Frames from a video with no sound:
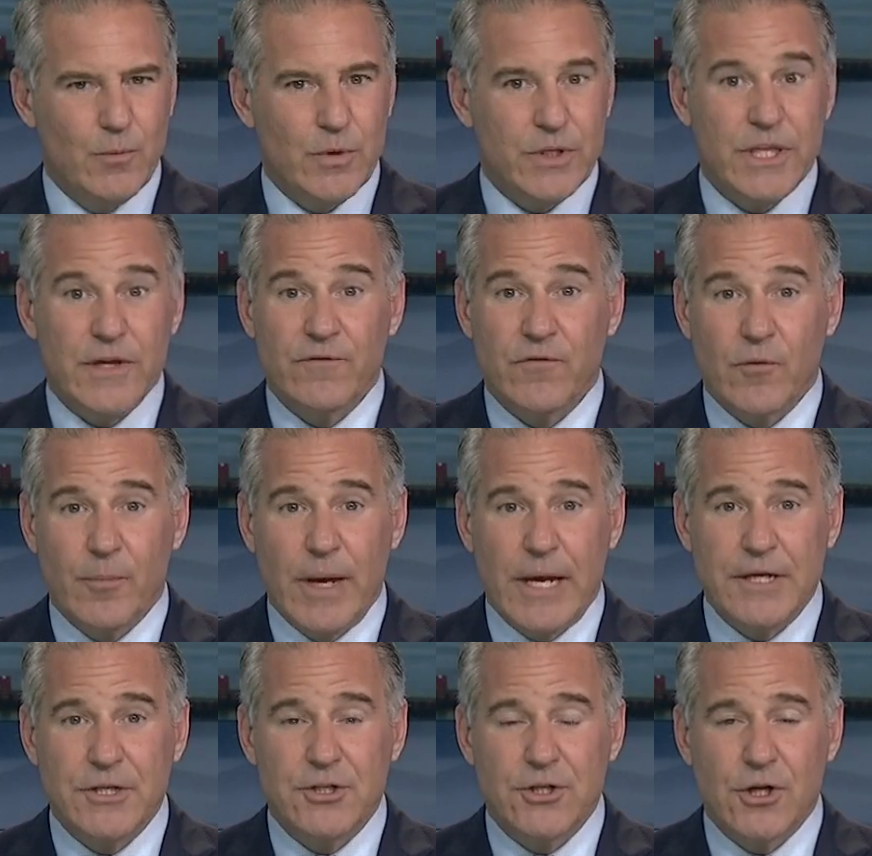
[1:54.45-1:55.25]
with
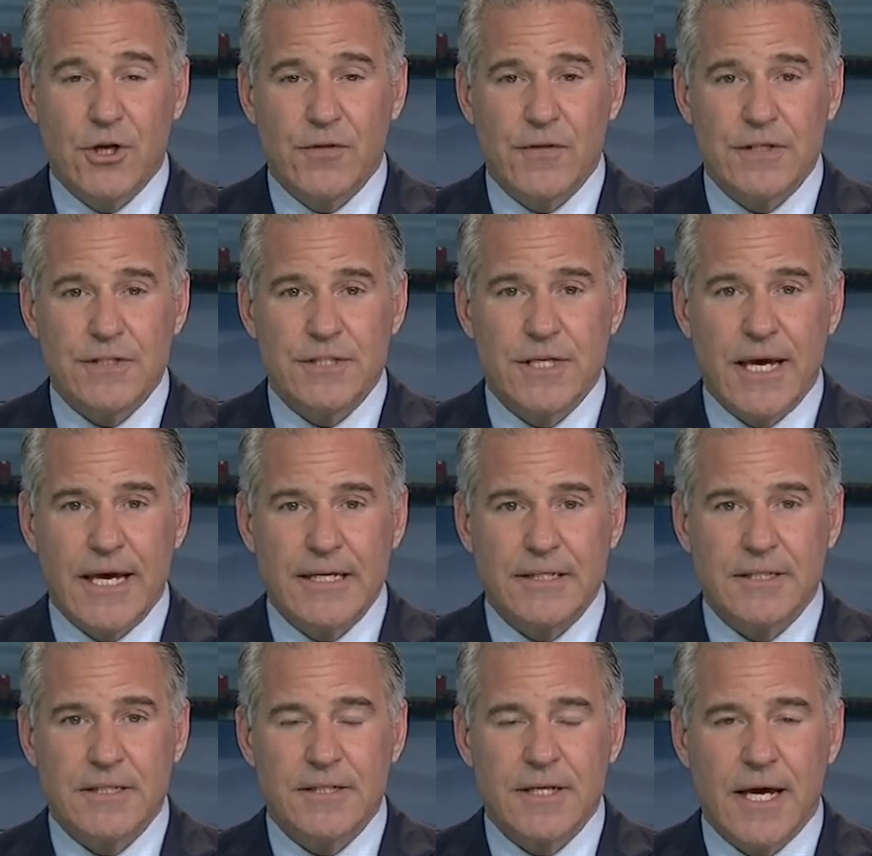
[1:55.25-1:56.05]
information on this
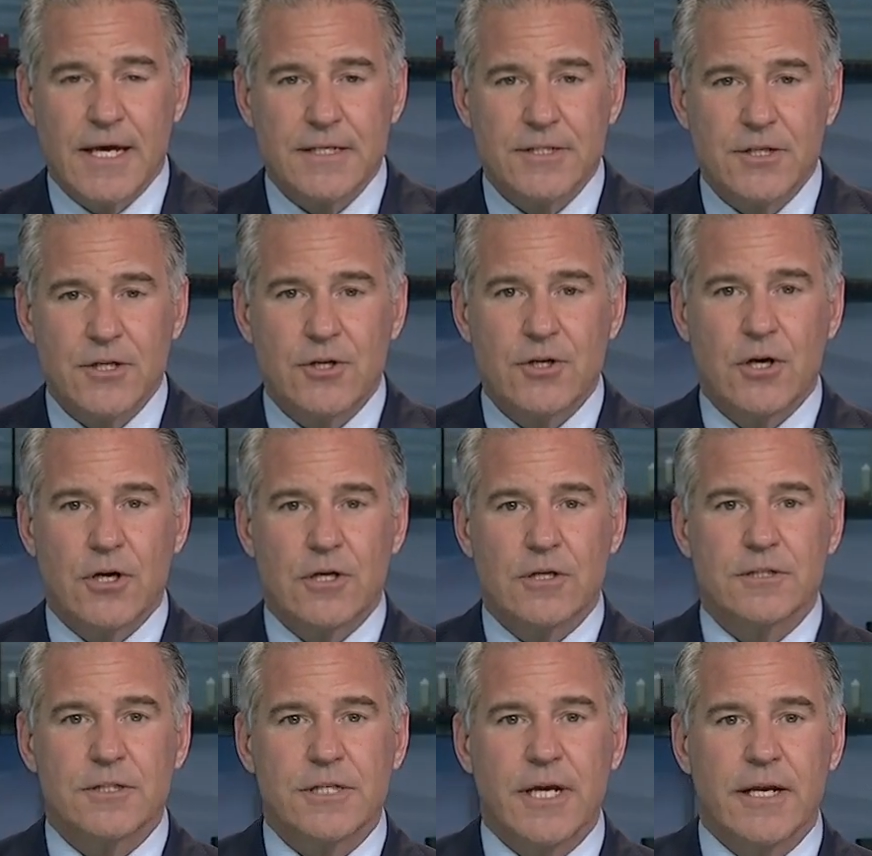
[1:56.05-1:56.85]
case is asked to
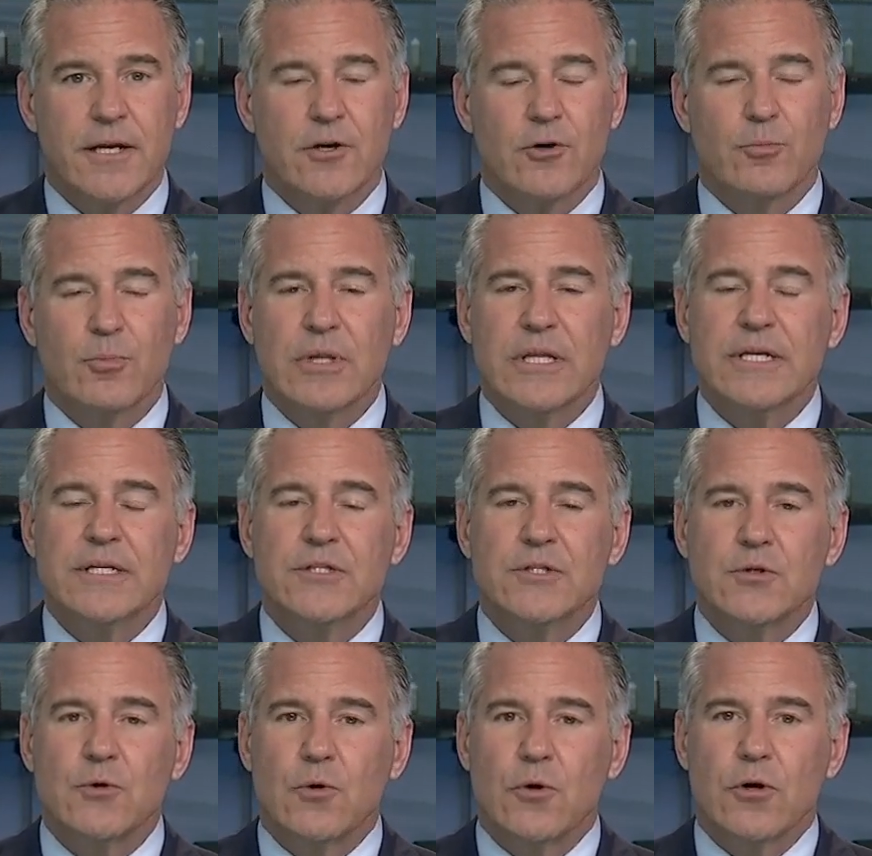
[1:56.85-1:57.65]
call San Diego
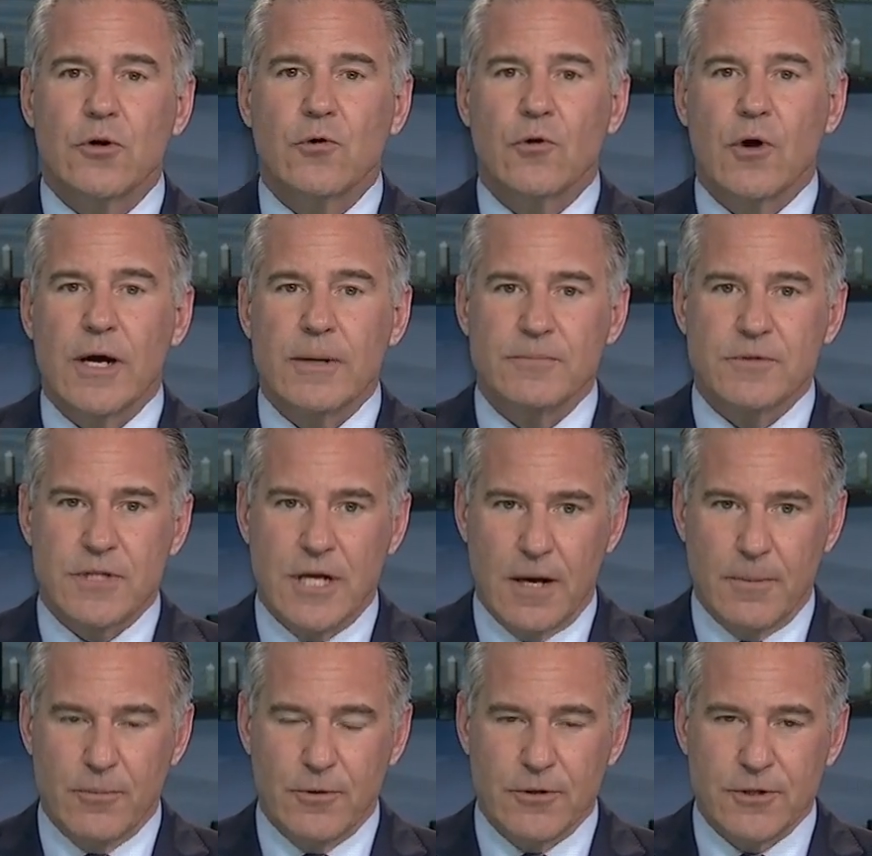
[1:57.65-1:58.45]
Police or Crime
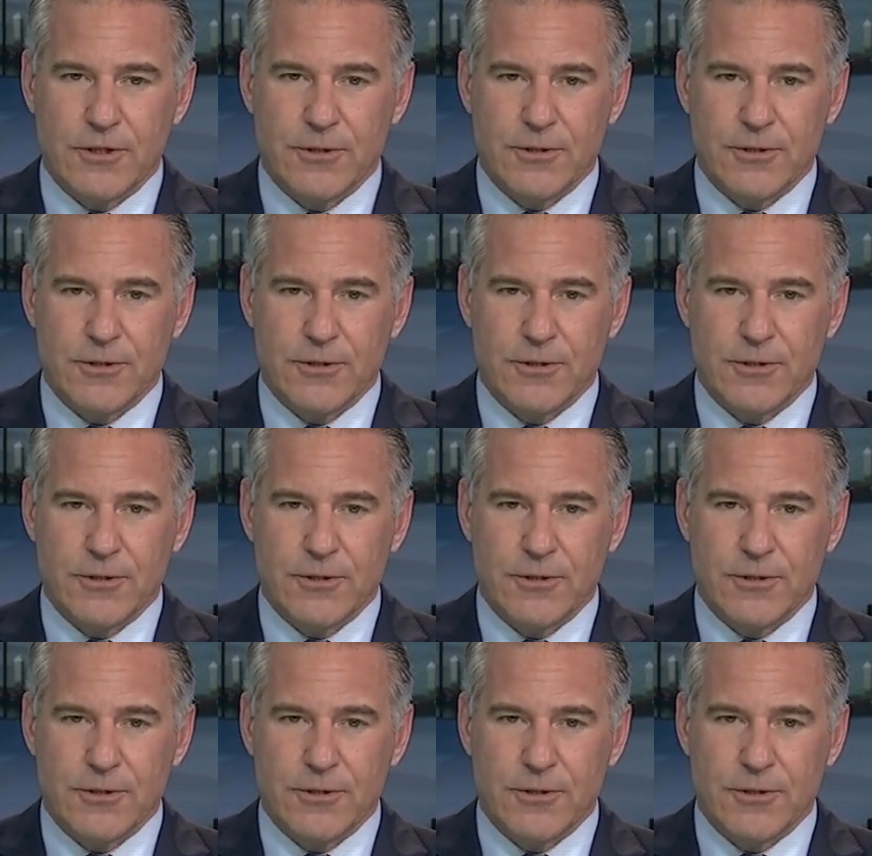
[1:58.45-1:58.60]
Stoppers.